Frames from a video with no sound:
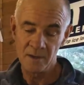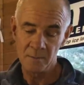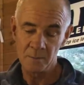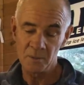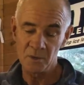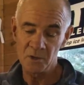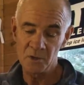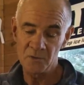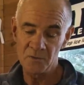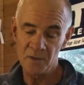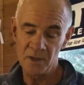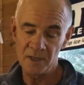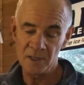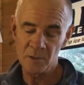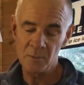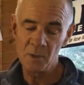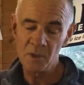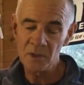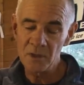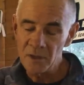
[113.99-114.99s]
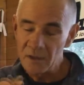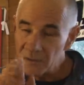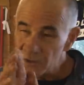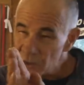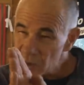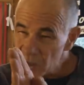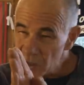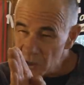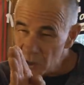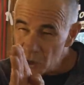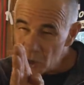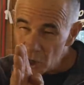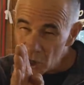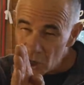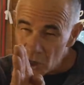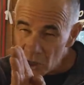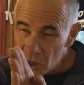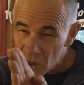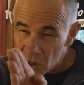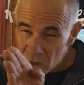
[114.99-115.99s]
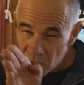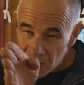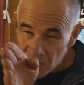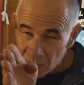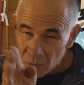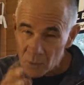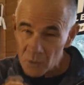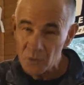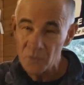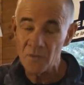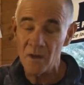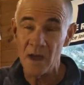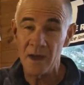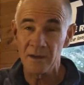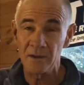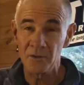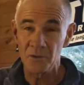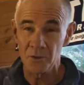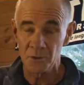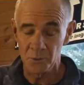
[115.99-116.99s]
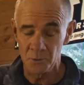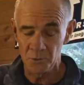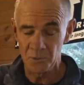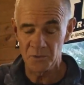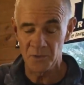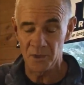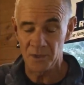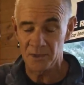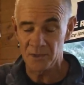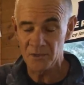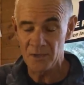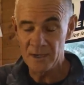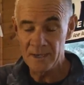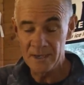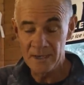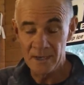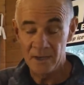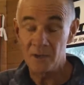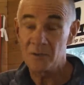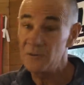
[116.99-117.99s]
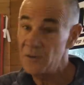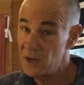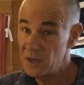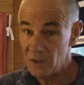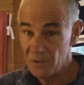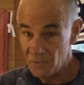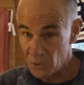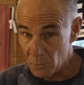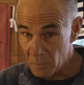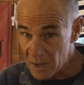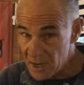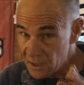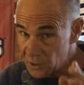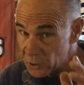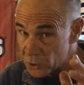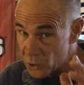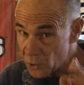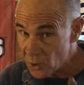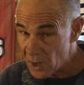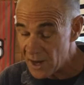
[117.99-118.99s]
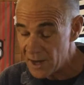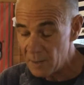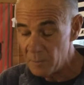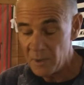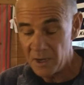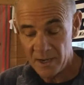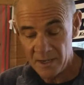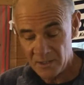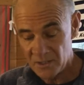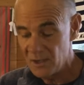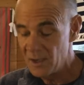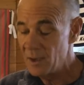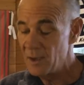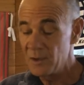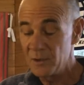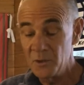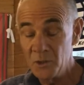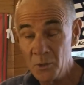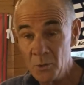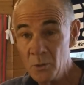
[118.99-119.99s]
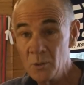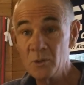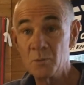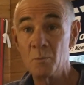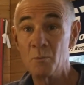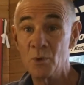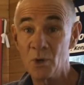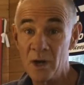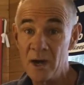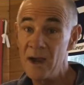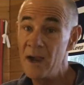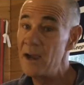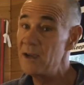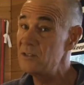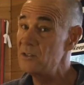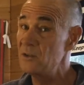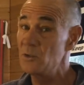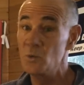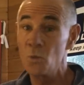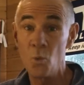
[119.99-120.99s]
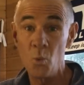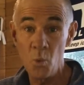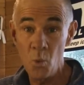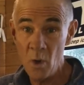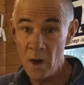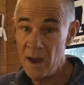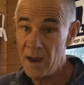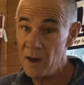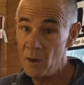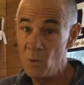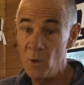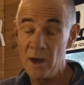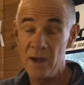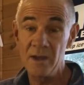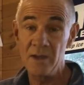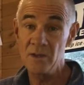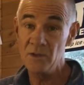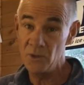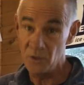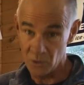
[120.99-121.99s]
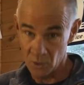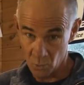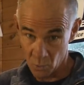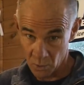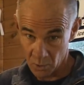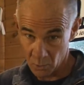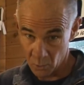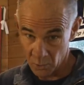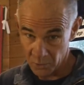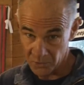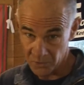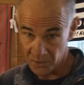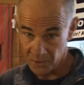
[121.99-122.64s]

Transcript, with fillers: But it's flexible enough so you can just get those fine-tuned things. And in fact, if you're making crankbaits, use brass. It's way, way easier to work with